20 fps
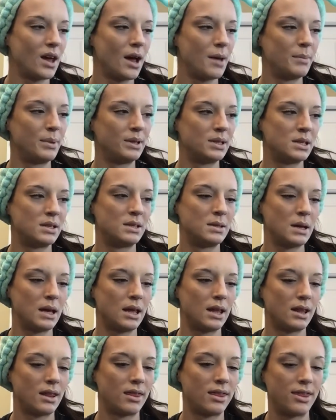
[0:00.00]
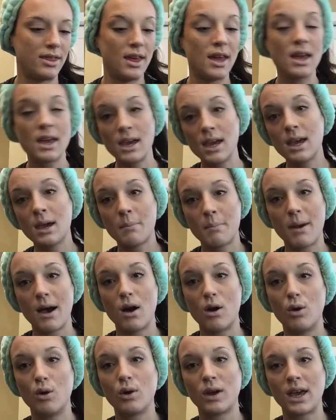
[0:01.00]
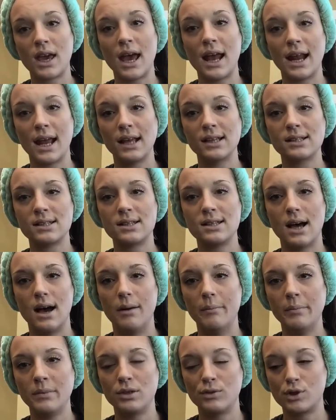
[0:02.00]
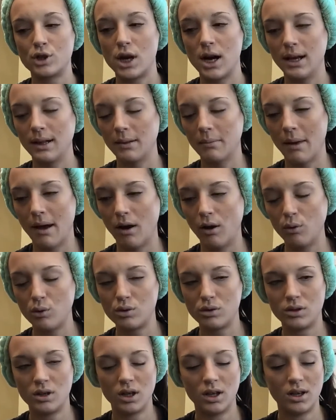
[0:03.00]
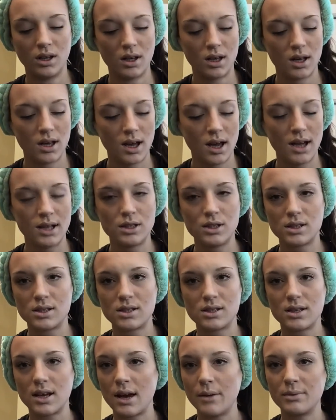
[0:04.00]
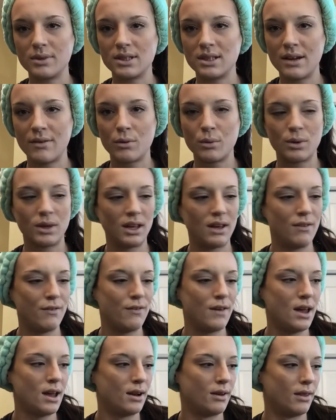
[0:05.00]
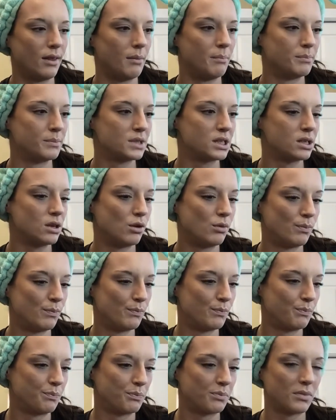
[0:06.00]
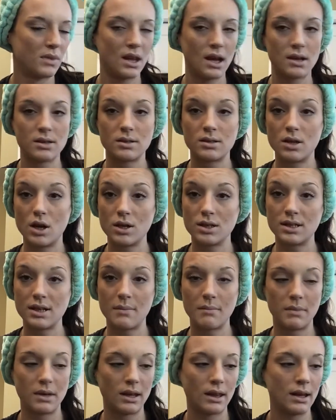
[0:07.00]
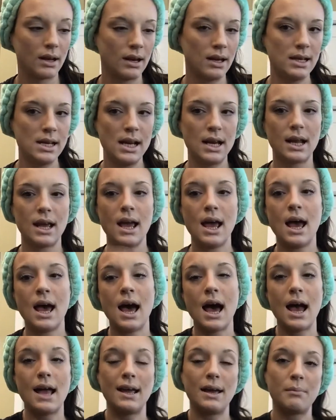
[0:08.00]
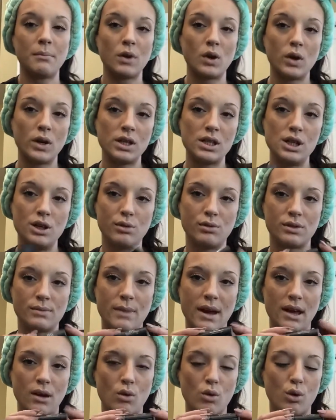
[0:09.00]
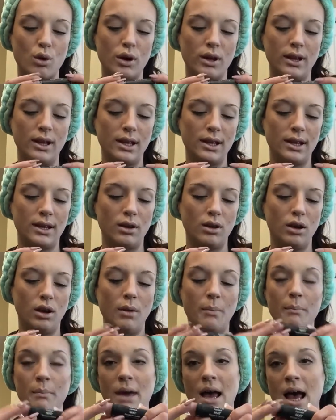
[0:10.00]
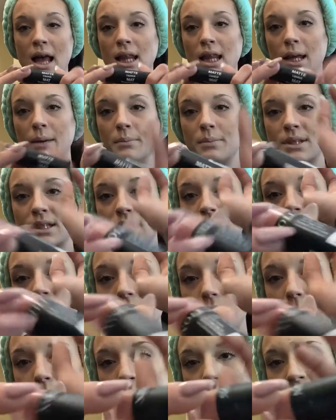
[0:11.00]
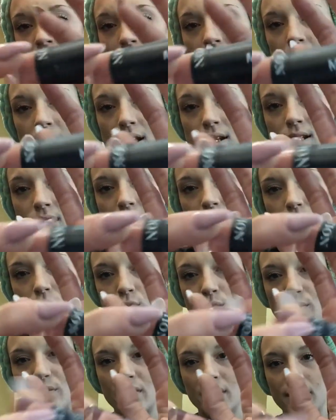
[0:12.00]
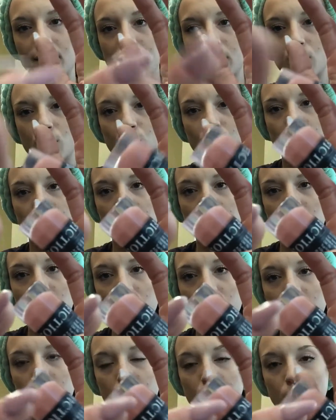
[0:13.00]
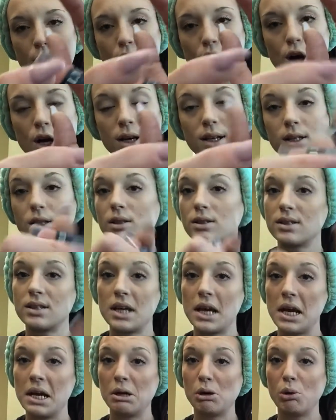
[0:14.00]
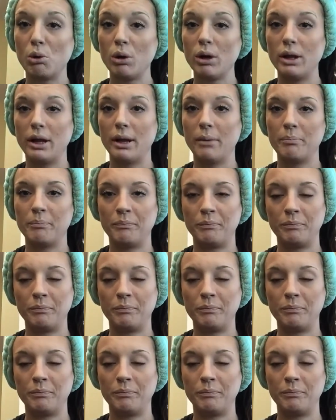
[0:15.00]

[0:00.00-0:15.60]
I've been thinking about getting some and trying them out. I was never really a fan of them, so that's not something that I did. I am going to use my Corally little matte lipstick. Doesn't look very corally, but when I put it on, it looks kind of corally.